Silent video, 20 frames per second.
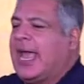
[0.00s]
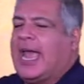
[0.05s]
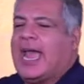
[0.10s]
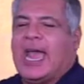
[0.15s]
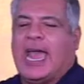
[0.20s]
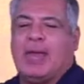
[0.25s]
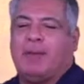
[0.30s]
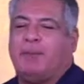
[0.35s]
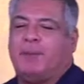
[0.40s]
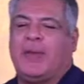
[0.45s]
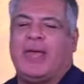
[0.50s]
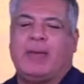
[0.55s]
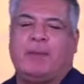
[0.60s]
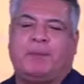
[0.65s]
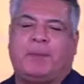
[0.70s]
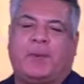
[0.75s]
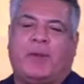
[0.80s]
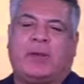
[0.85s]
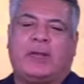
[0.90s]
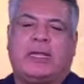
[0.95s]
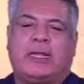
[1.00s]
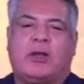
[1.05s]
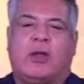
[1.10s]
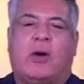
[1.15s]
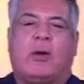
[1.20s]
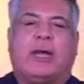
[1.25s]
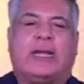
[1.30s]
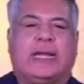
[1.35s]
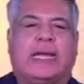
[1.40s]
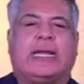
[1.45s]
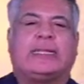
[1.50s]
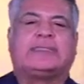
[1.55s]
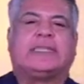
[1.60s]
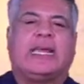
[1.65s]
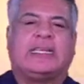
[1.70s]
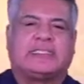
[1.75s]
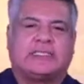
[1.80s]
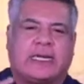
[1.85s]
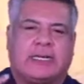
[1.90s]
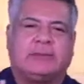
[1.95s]
And people, you know, it, it
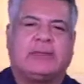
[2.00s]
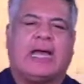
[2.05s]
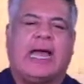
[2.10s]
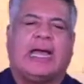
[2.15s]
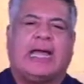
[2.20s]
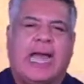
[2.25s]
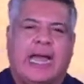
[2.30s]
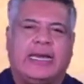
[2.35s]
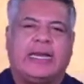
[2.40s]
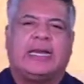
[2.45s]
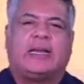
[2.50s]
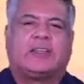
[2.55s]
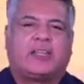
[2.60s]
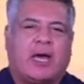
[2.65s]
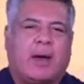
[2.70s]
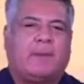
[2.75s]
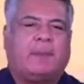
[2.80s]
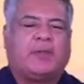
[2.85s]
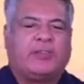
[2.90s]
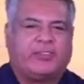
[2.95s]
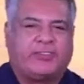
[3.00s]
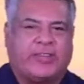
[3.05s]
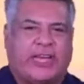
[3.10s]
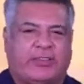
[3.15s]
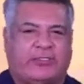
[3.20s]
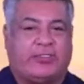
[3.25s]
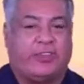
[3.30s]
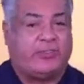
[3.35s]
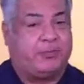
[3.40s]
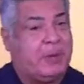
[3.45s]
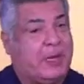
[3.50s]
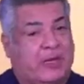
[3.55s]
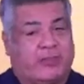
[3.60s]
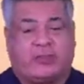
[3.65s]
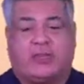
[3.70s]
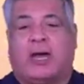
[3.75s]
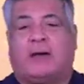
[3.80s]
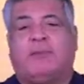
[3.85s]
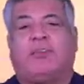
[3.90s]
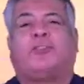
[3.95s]
takes, a, I, I need a couple of sessions because
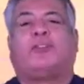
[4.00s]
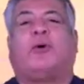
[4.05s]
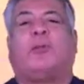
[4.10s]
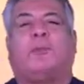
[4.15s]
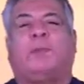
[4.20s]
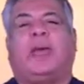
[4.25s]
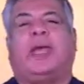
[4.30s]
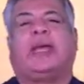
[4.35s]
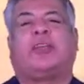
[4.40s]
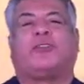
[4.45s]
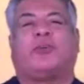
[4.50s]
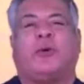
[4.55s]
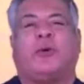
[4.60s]
love is so big and so